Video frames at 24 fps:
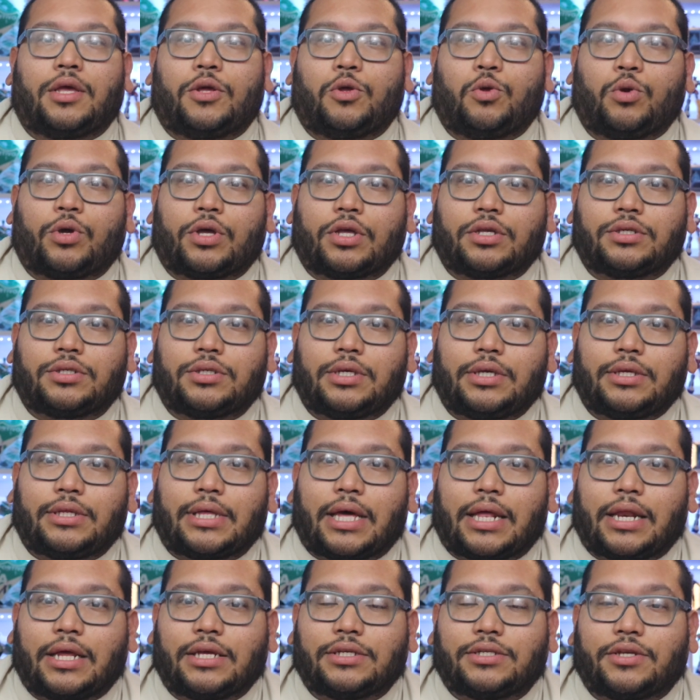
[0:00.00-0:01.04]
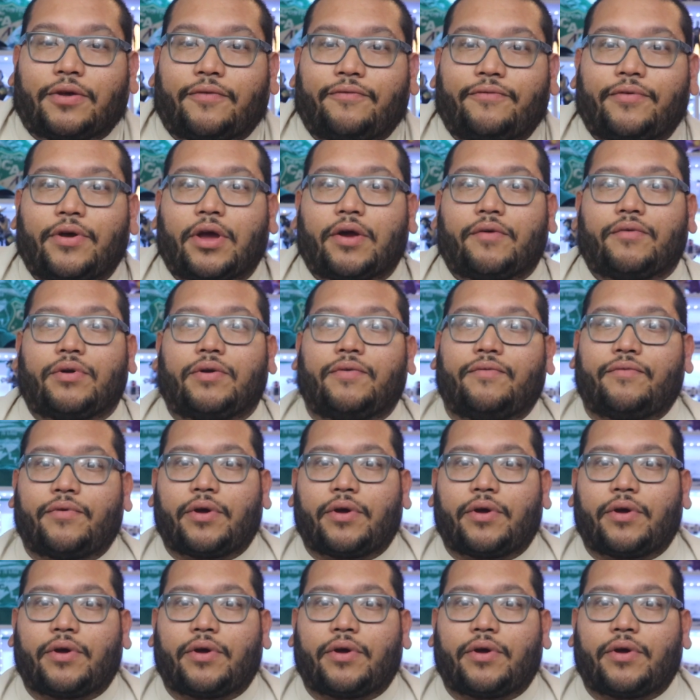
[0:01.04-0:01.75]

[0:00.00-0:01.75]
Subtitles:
you can see that is a very,